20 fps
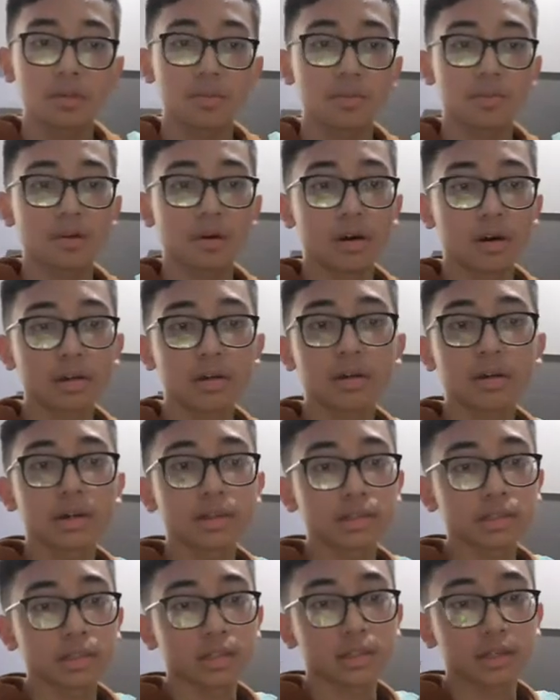
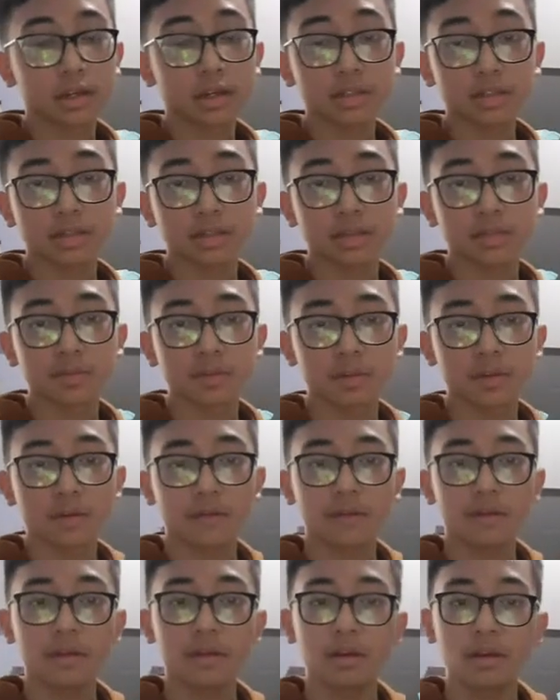products, and customs
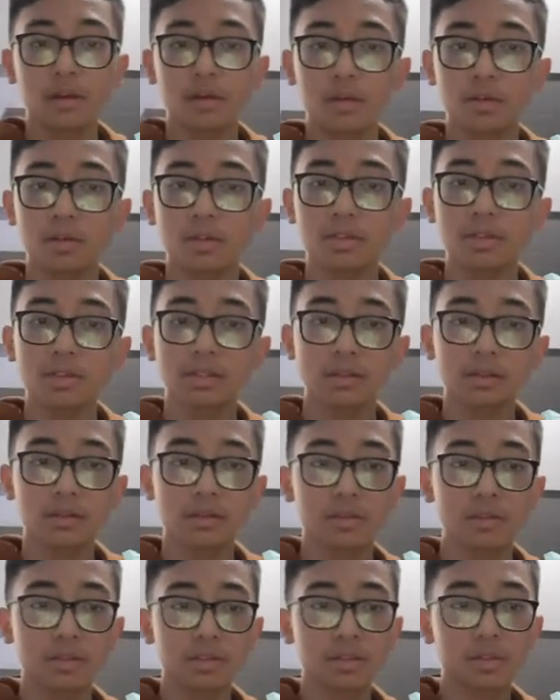of the areas in
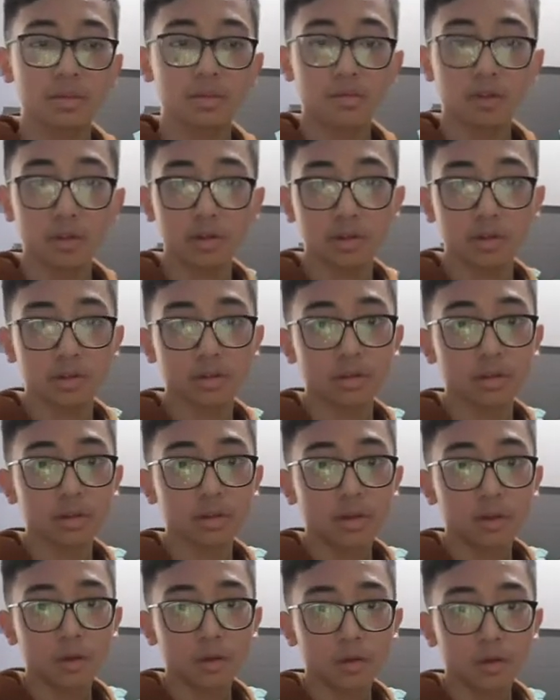the Muslim world,
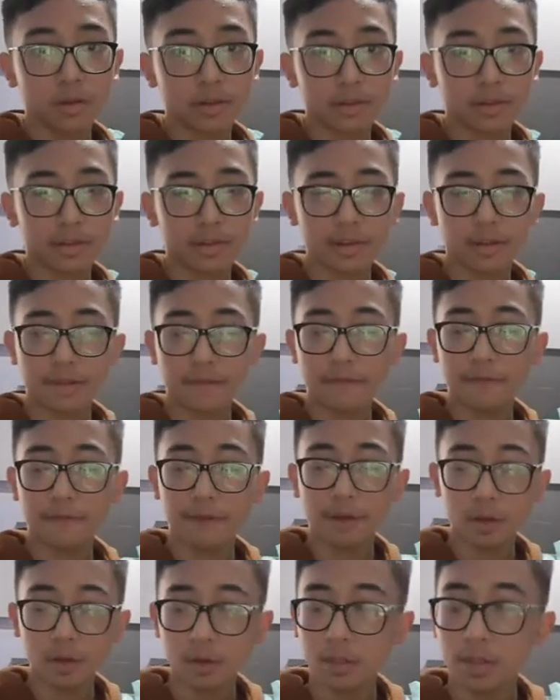with
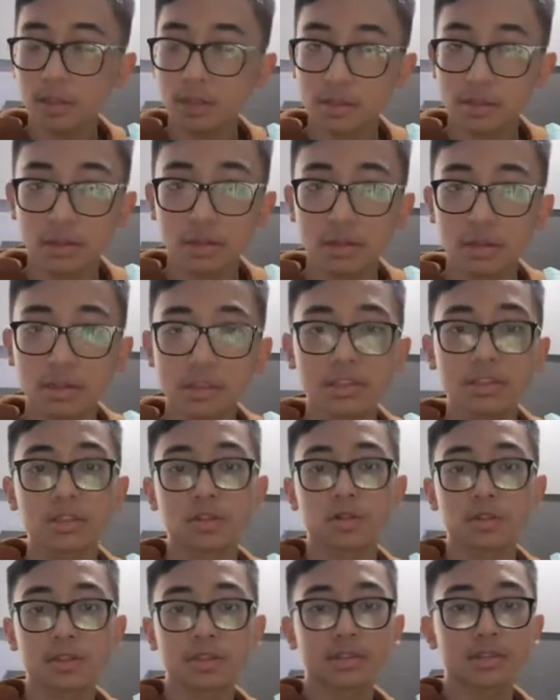very little
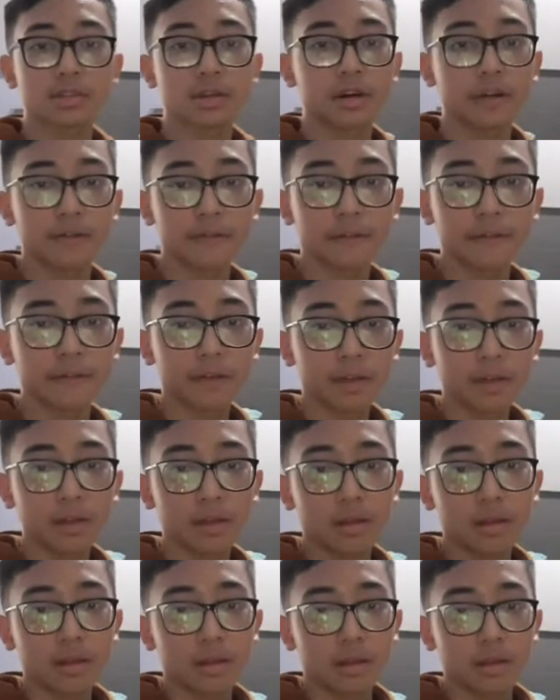interest of
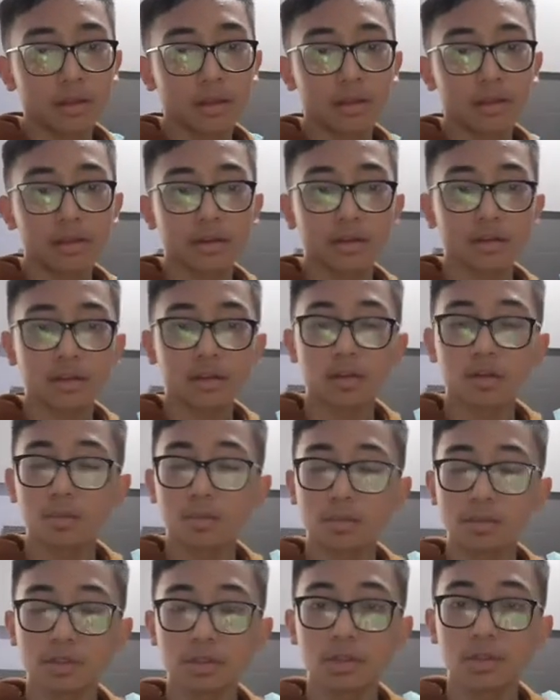the
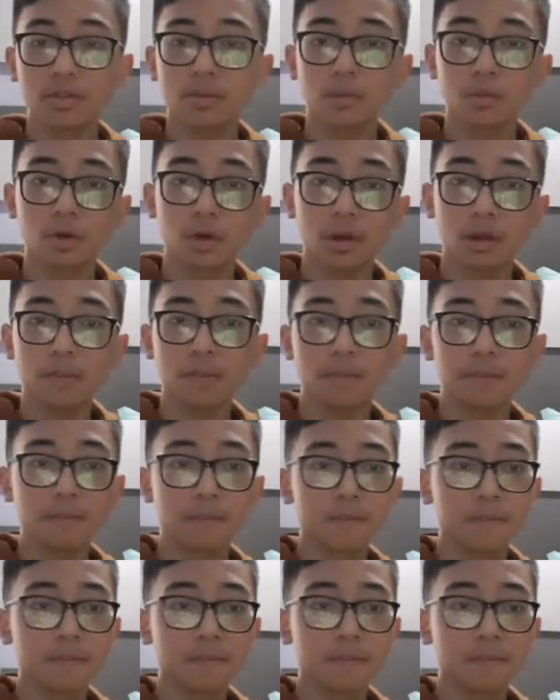non-Muslim realm.